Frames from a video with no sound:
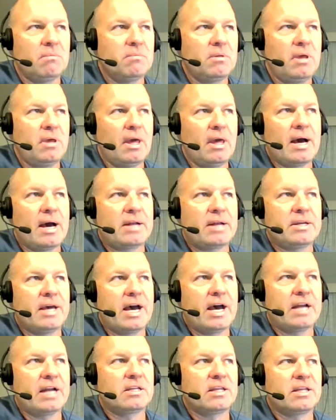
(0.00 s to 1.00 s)
Yeah, to
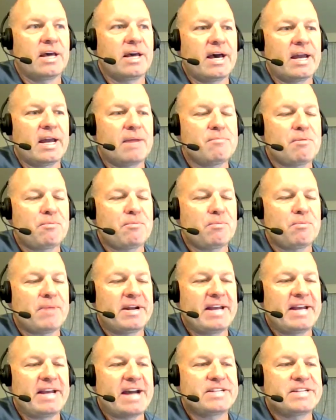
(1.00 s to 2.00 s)
add to that, I remember my
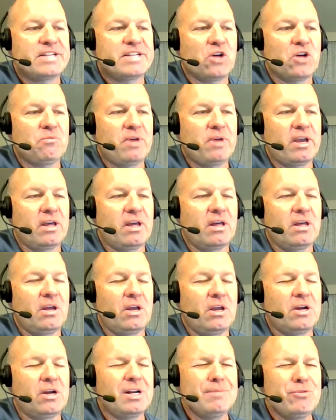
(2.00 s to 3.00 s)
dad telling me,
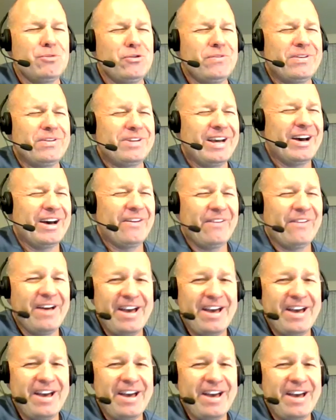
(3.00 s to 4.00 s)
"You're going to move it to
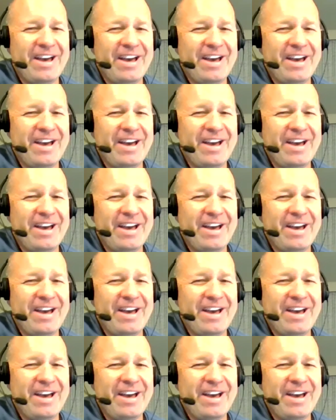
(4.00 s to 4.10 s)
L.A.?"